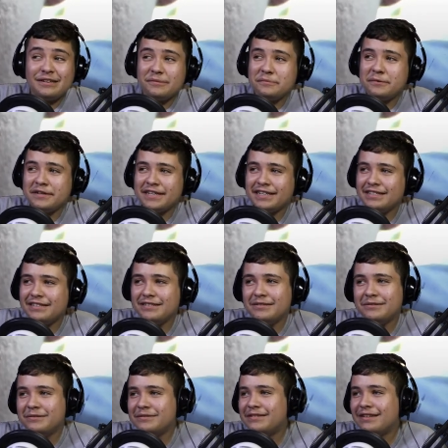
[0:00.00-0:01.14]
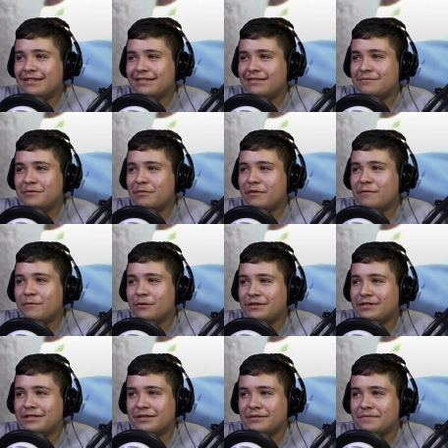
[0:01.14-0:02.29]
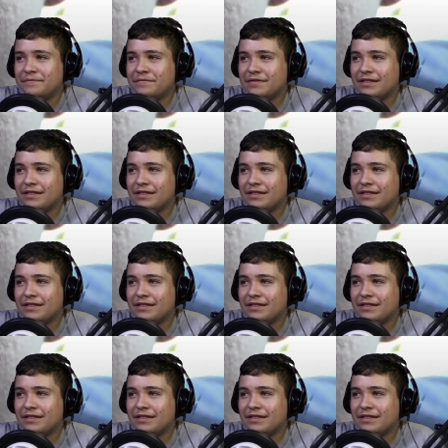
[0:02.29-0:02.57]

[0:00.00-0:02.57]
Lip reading: What can you do? We were forced to.